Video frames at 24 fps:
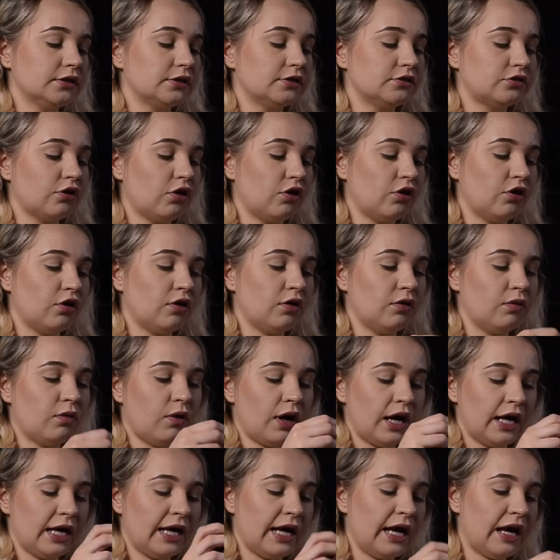So
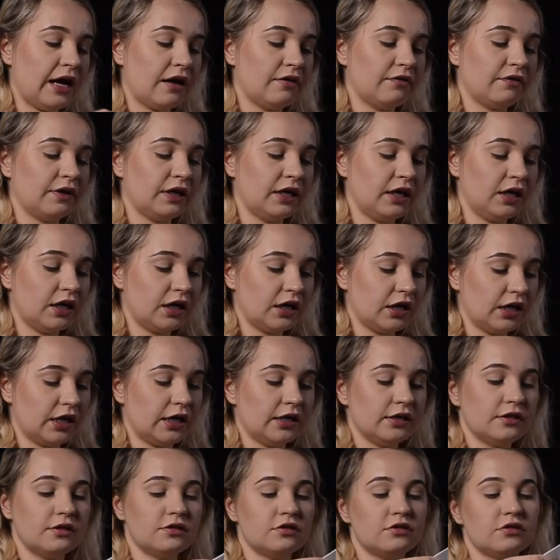what I have here
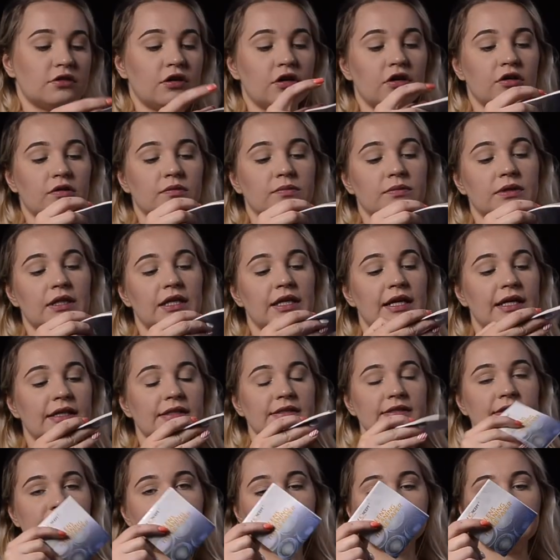is some
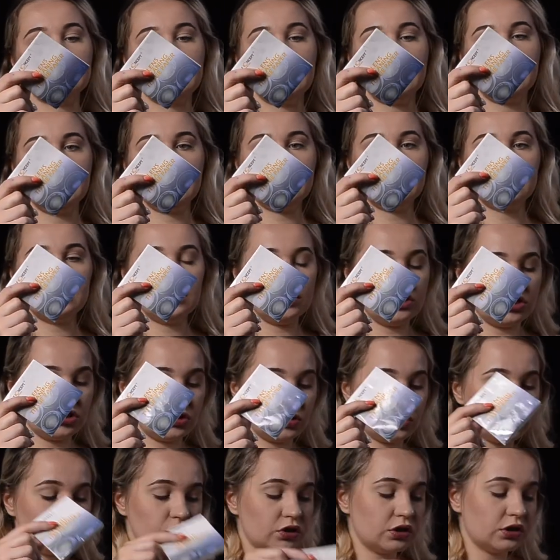lens cleaning
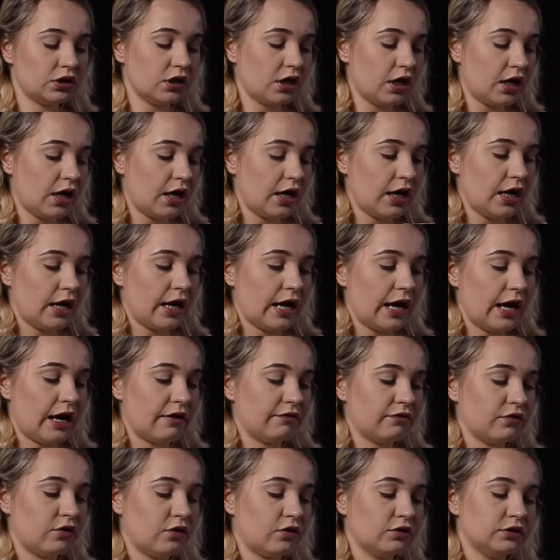tissues.
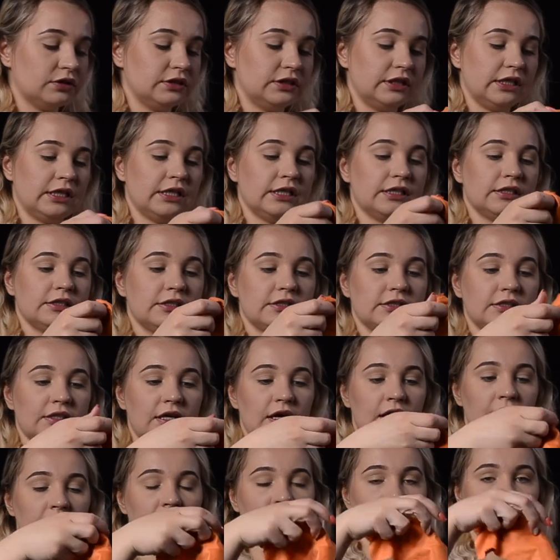I've got this
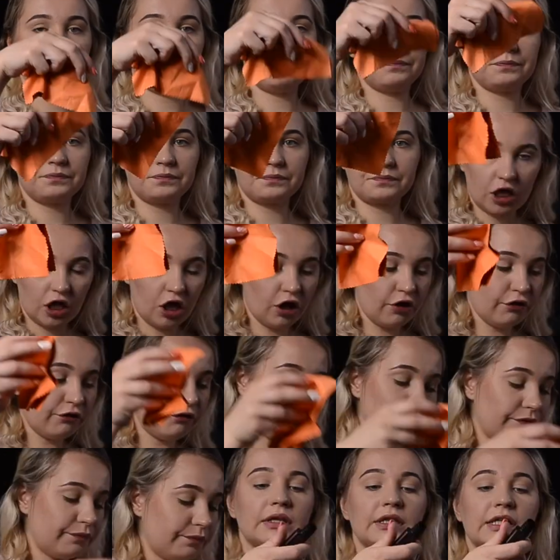cloth,
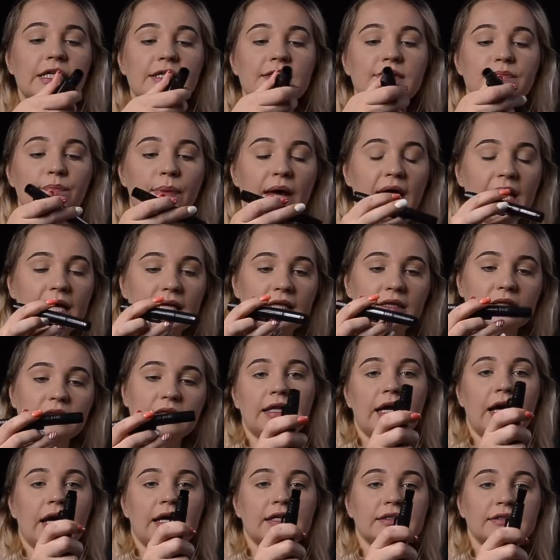this pen
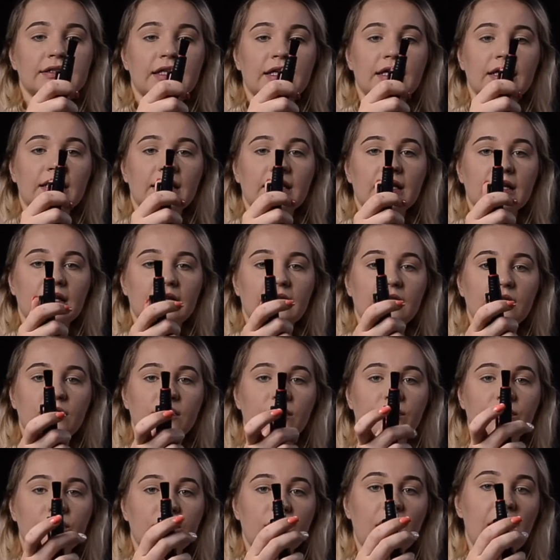that has like a little
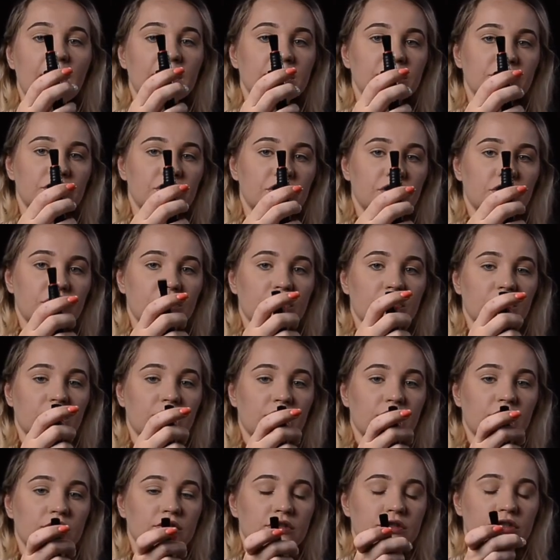brush
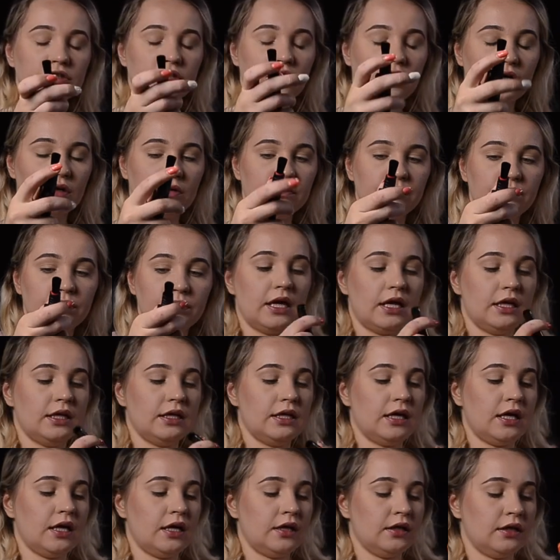on top, and
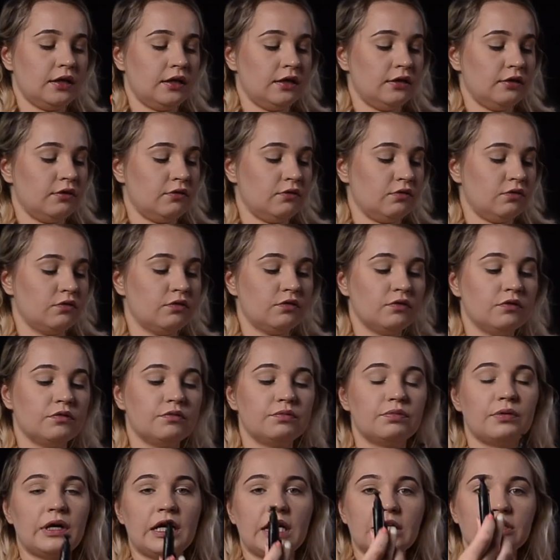then a little
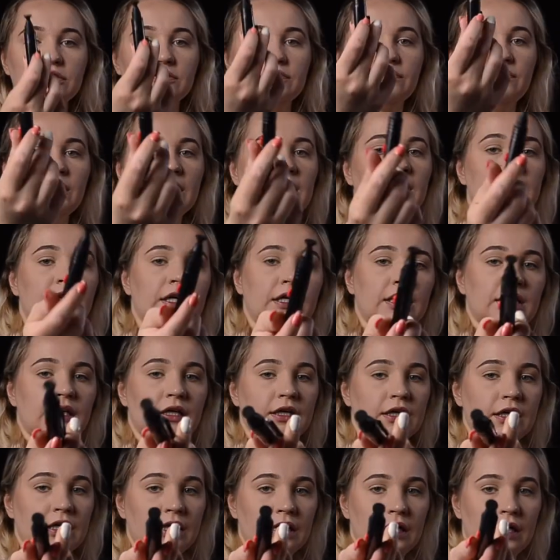brush
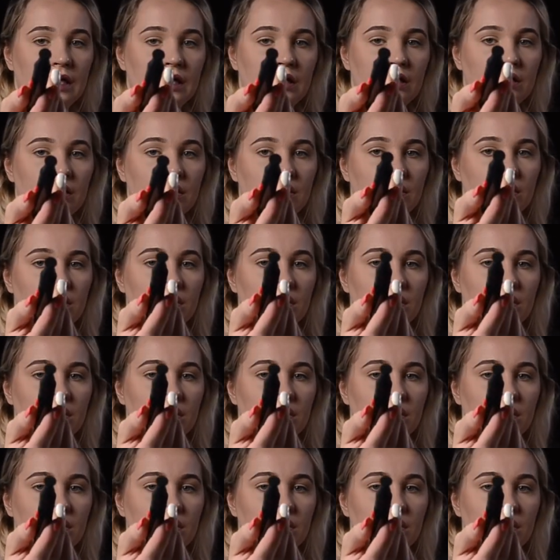thingy here,